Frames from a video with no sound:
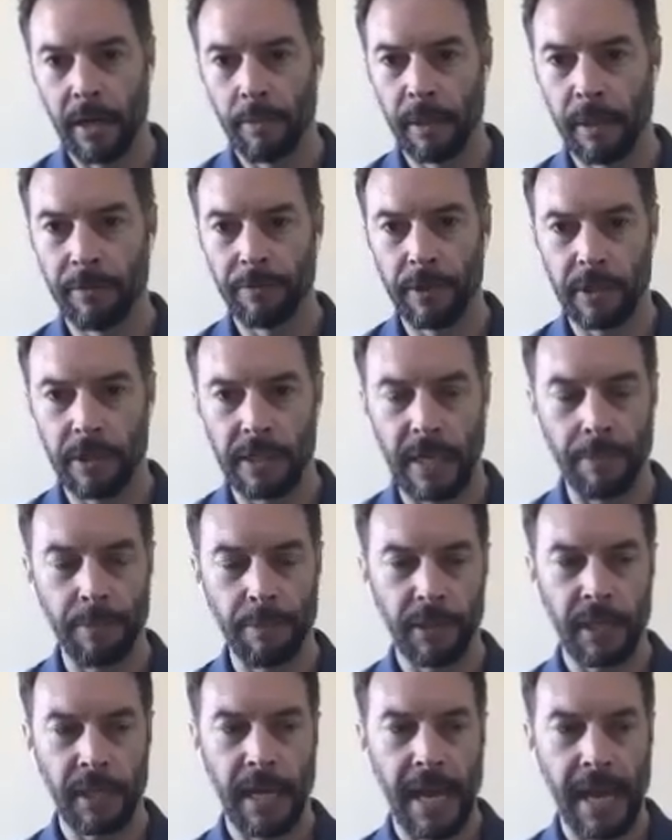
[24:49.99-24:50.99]
I mean, for
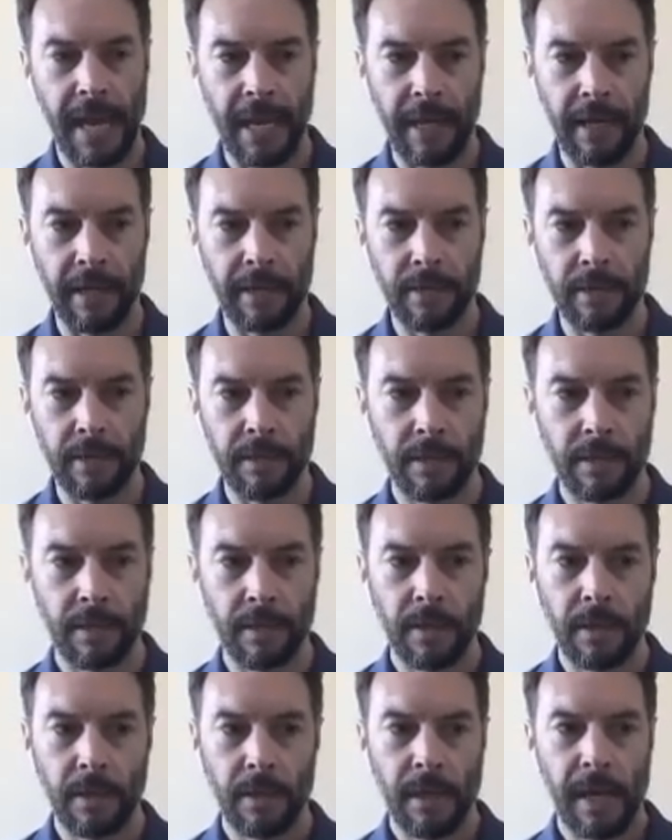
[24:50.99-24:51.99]
example, the A's
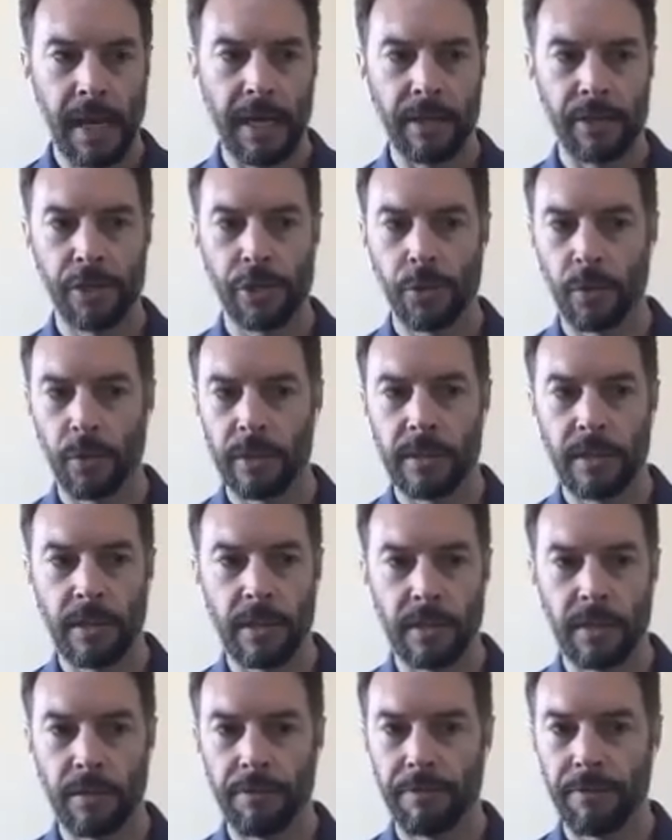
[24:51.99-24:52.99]
had a short
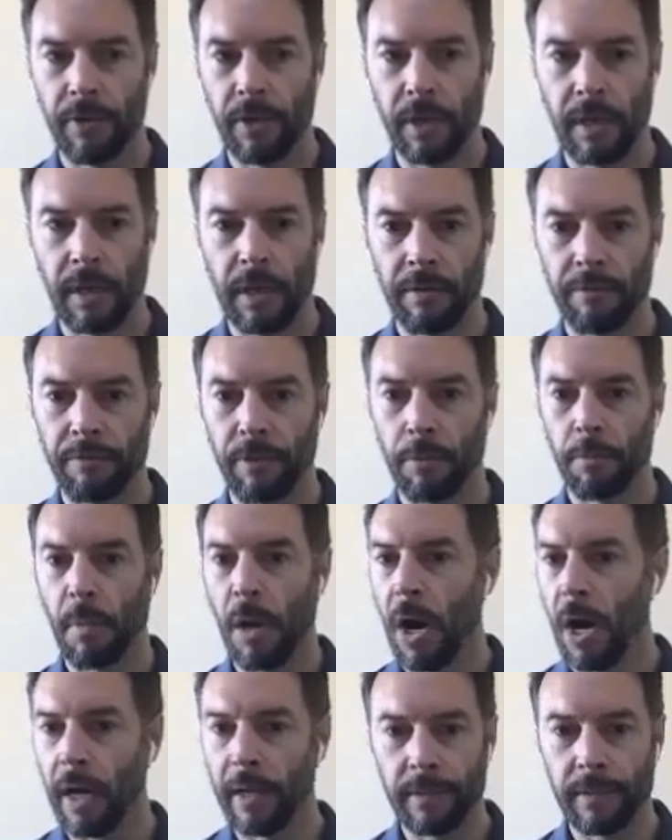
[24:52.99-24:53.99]
season affiliate in
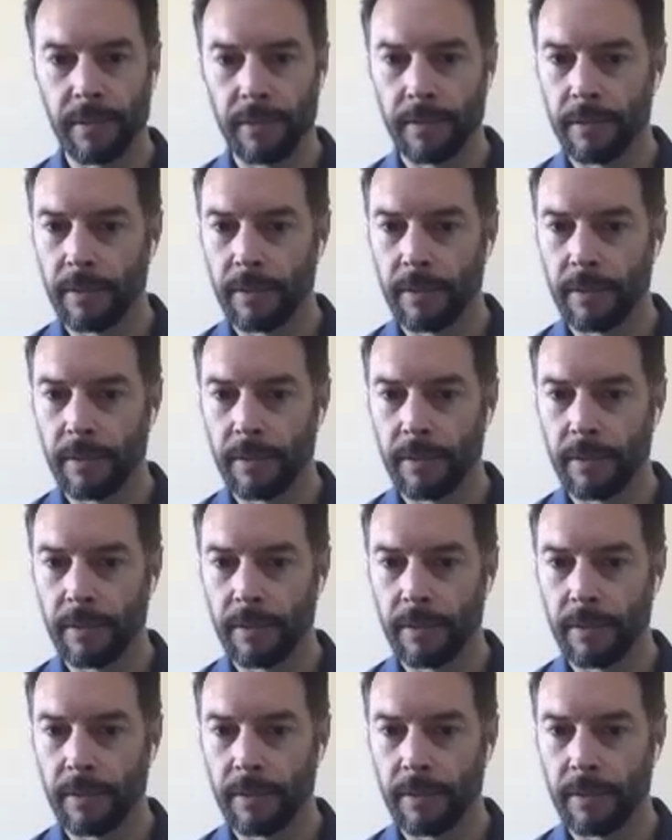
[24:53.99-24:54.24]
Vermont.